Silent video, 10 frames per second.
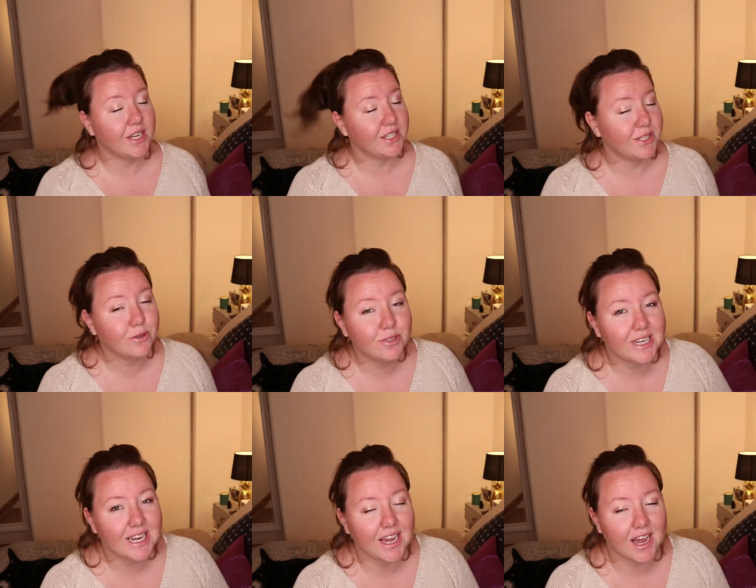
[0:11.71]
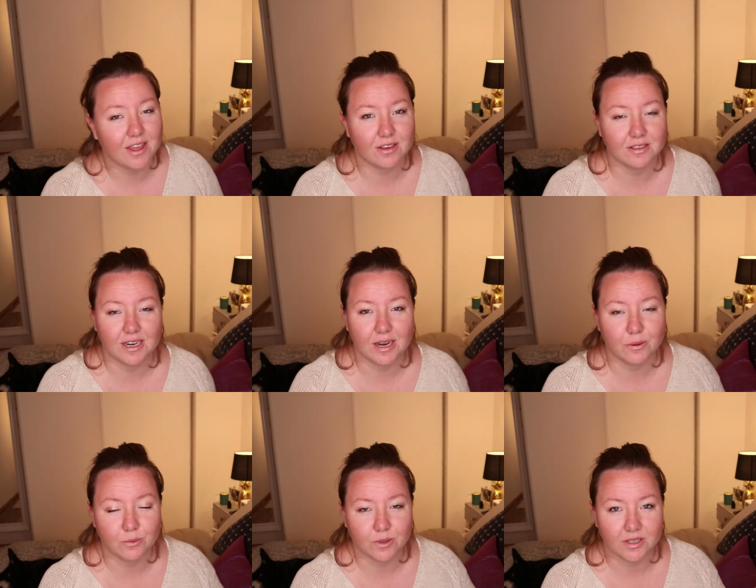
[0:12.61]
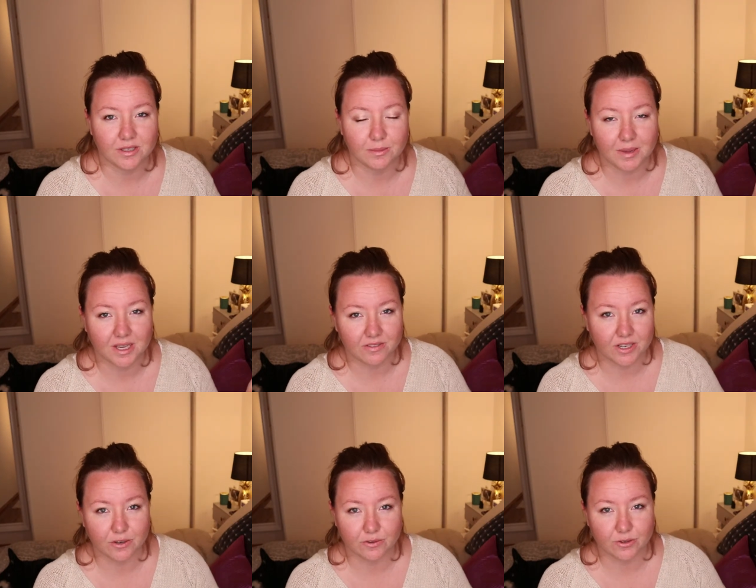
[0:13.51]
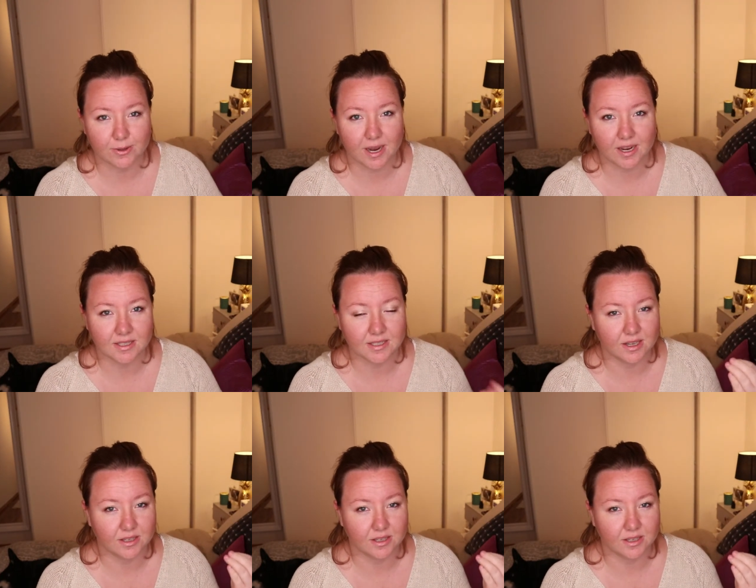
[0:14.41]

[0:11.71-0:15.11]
So today I thought that I would make a video for you guys